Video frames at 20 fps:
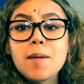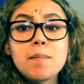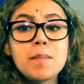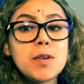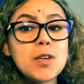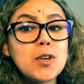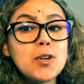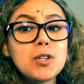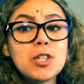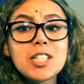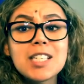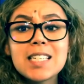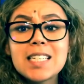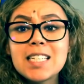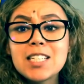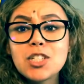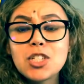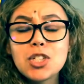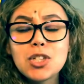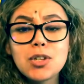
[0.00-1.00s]
You just
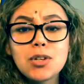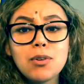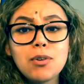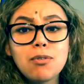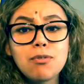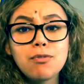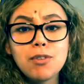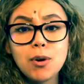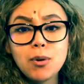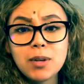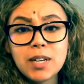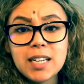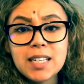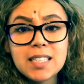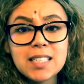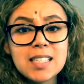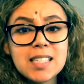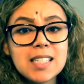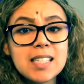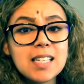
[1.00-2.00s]
need to
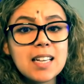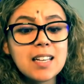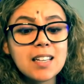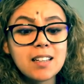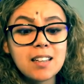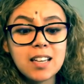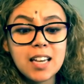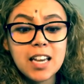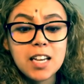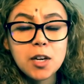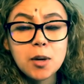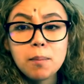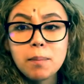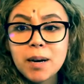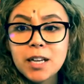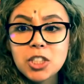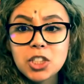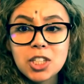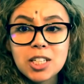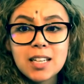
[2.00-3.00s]
focus, get your
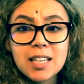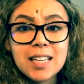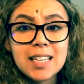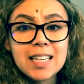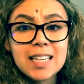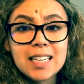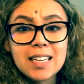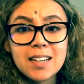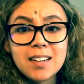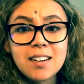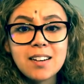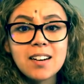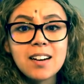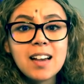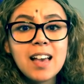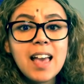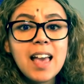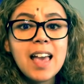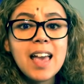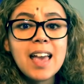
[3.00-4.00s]
budget in gear,
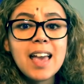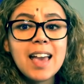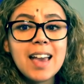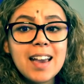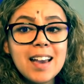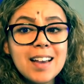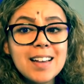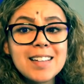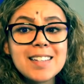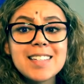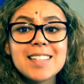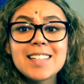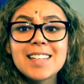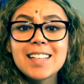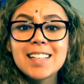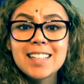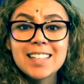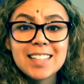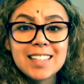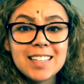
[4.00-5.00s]
and
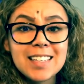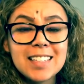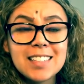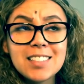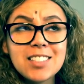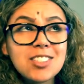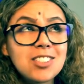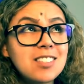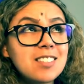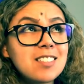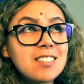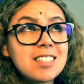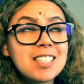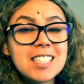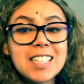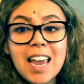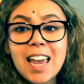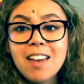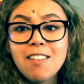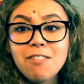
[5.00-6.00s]

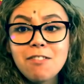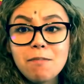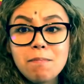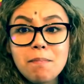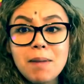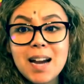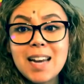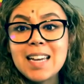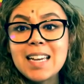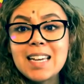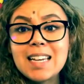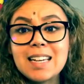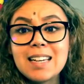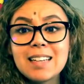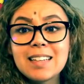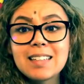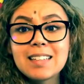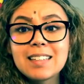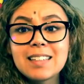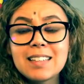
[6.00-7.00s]
save money
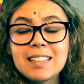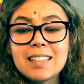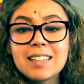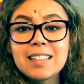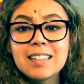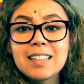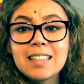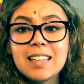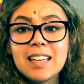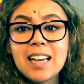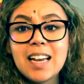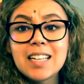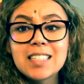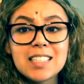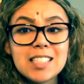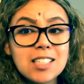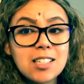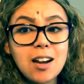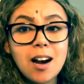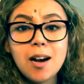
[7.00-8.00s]
and
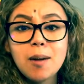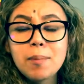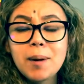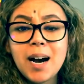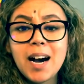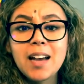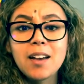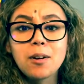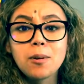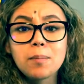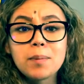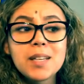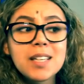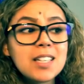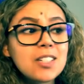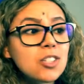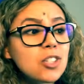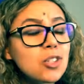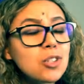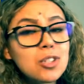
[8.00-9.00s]
stockpile,
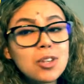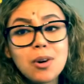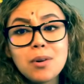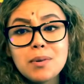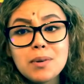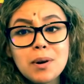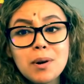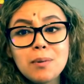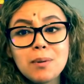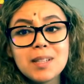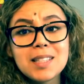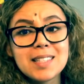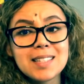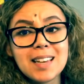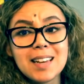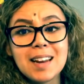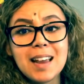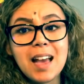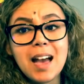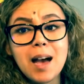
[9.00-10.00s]
because you don't know what's
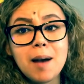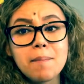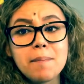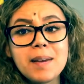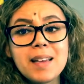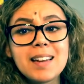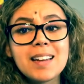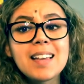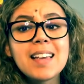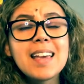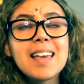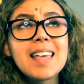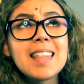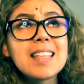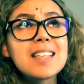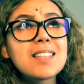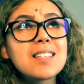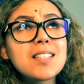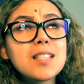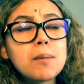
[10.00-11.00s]
going to happen.
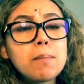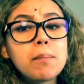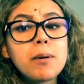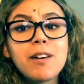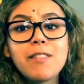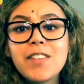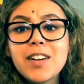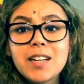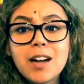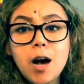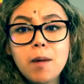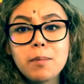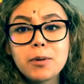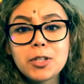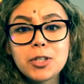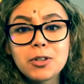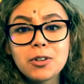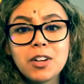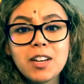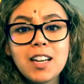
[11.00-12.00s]
This is the perfect
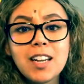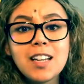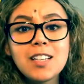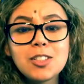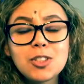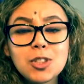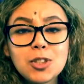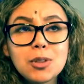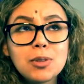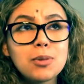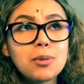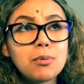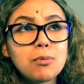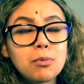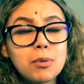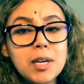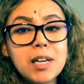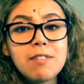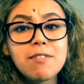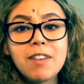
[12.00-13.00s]
opportunity to
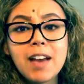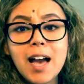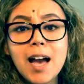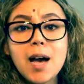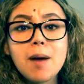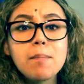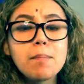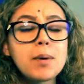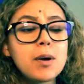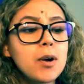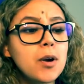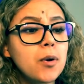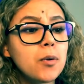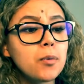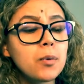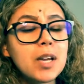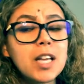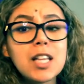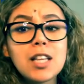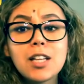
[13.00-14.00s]
revamp,
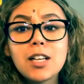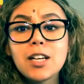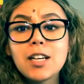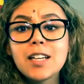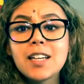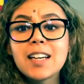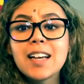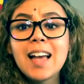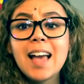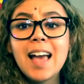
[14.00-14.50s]
relook